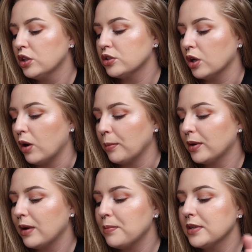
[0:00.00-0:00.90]
So I'm
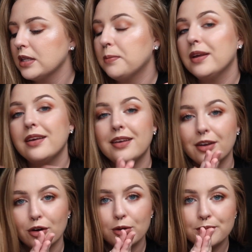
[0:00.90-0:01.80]
gonna wrap this up
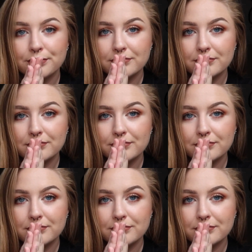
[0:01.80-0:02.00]
here.